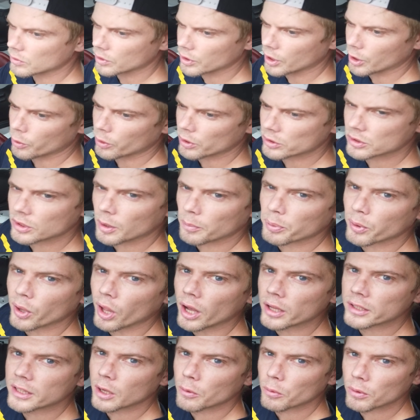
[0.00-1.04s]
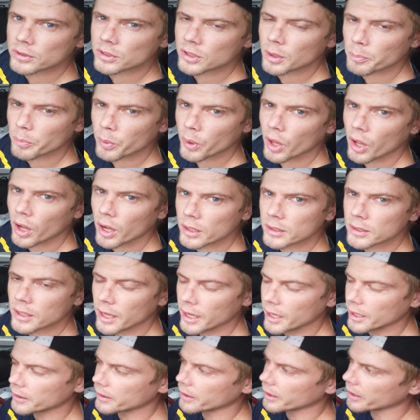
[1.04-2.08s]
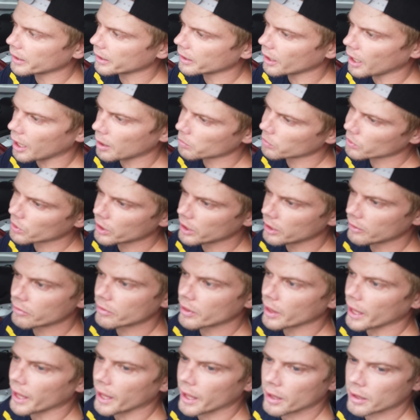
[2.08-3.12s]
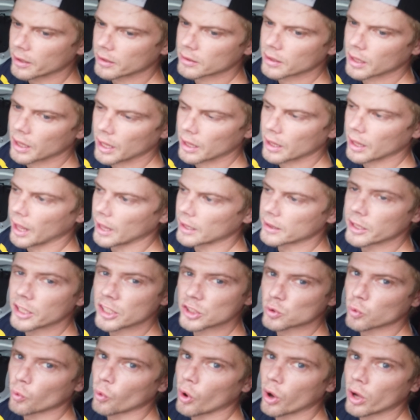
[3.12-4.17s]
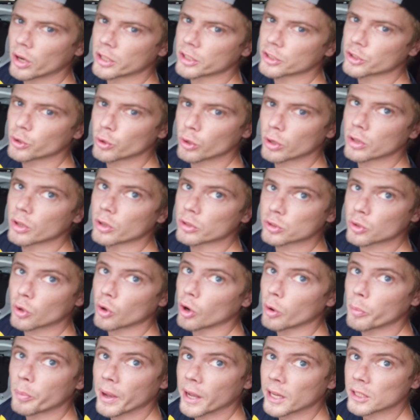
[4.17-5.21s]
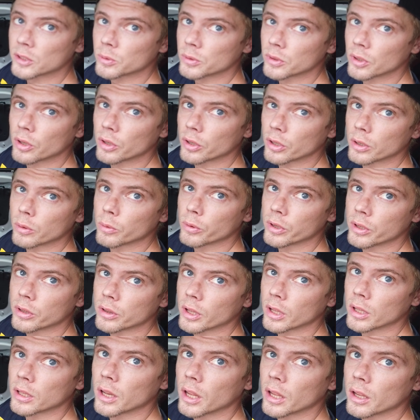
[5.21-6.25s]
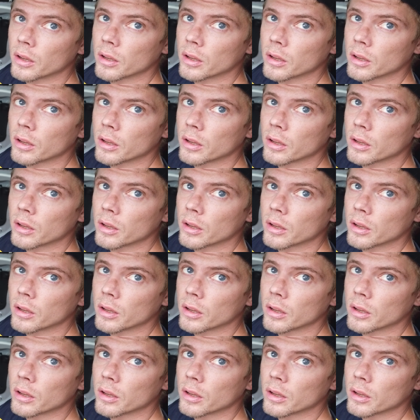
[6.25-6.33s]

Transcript: There was a plug that was unplugged, and then I believe that at least 1 or 2 of those coil packs were no good. What do you think, Nate?